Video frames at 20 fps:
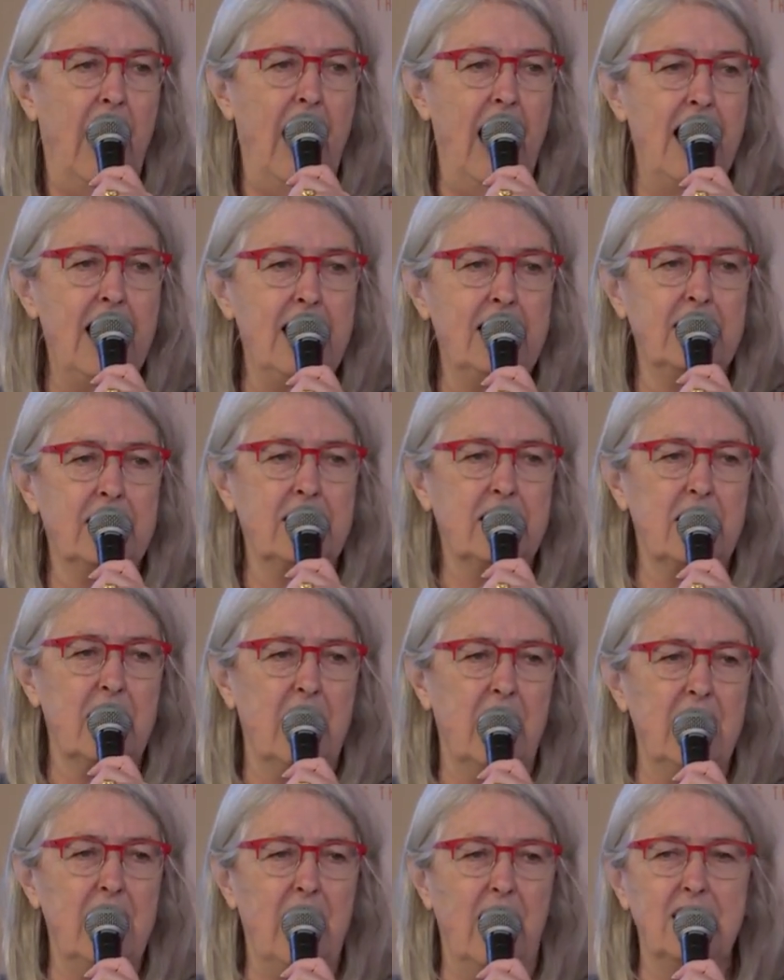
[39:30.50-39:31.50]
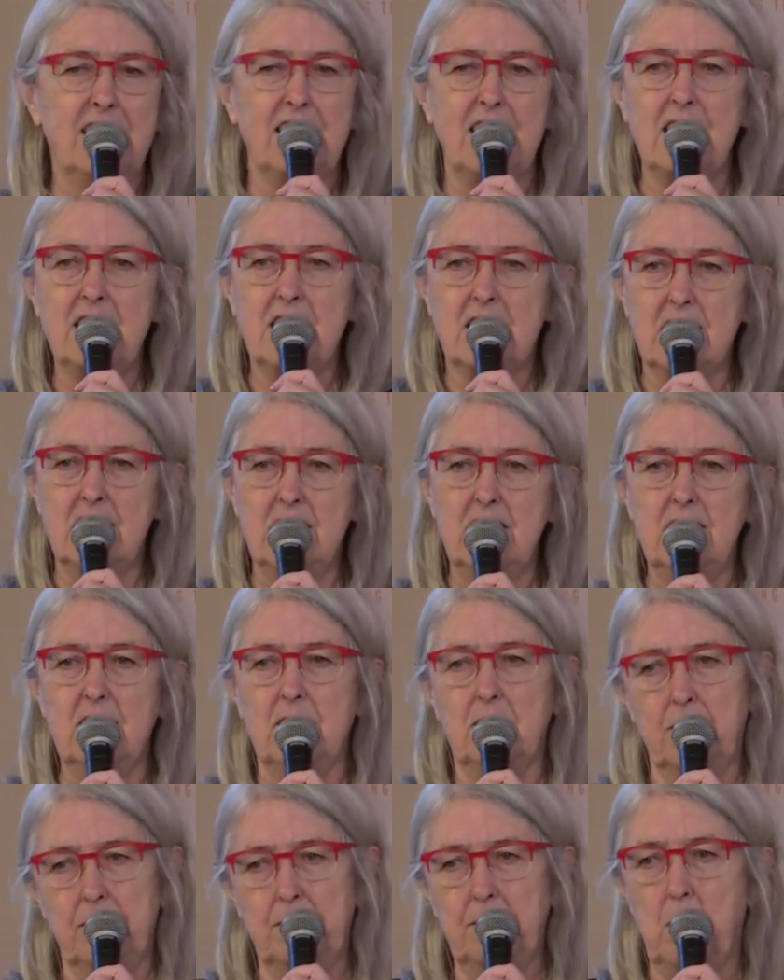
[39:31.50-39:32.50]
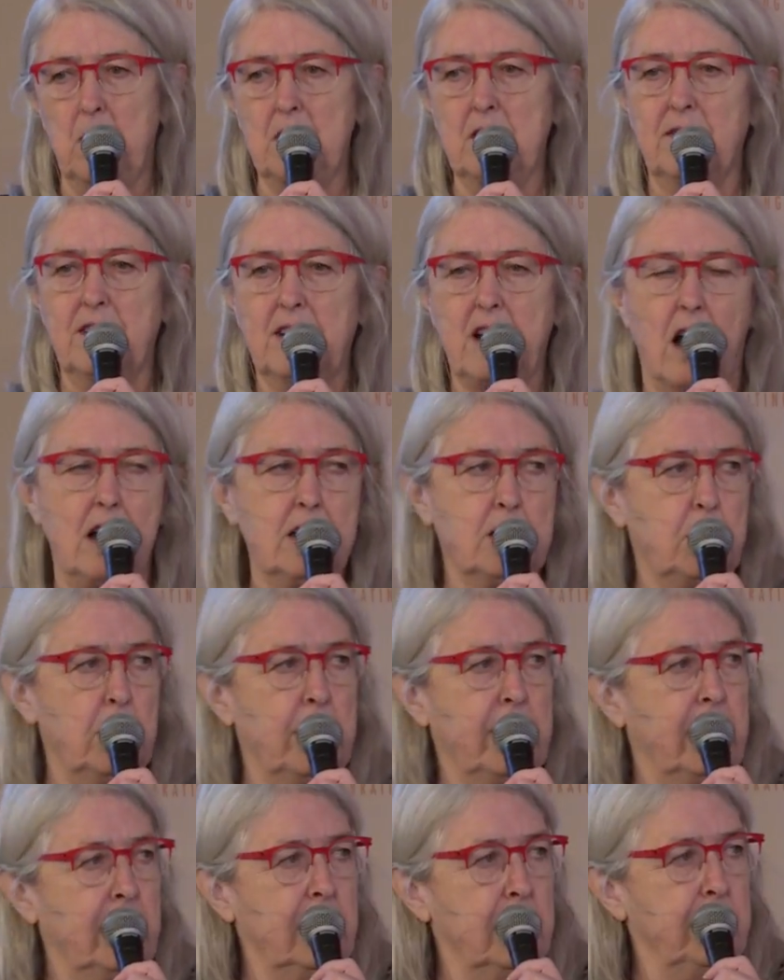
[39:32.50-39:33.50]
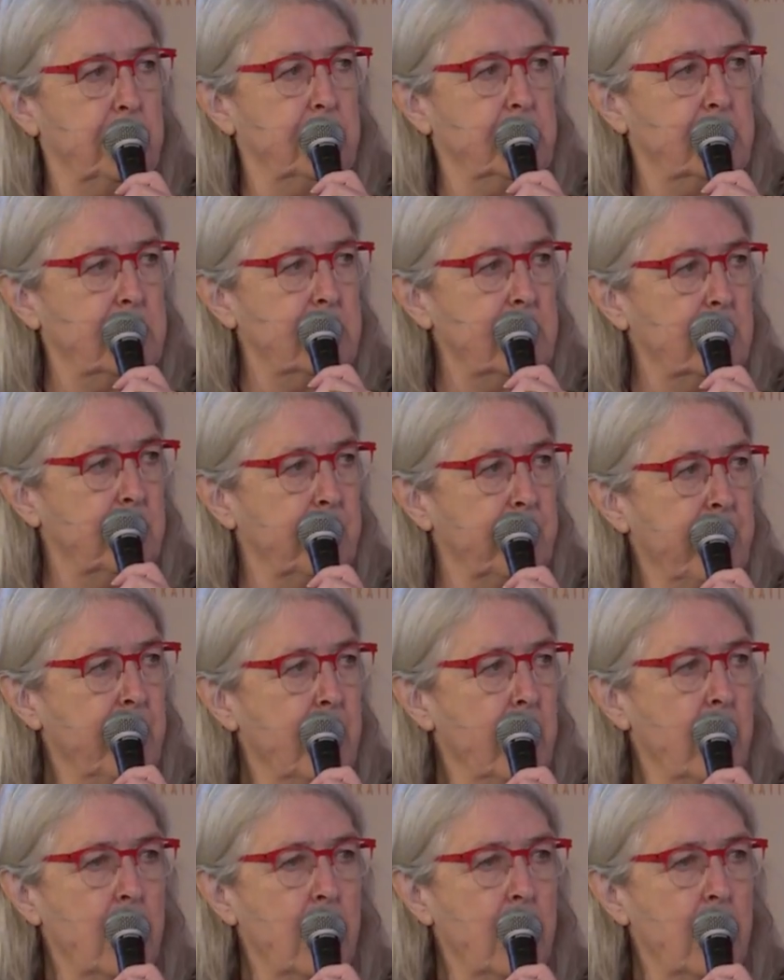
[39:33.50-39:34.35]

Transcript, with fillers: And I, I said to one of the guys working in the museum,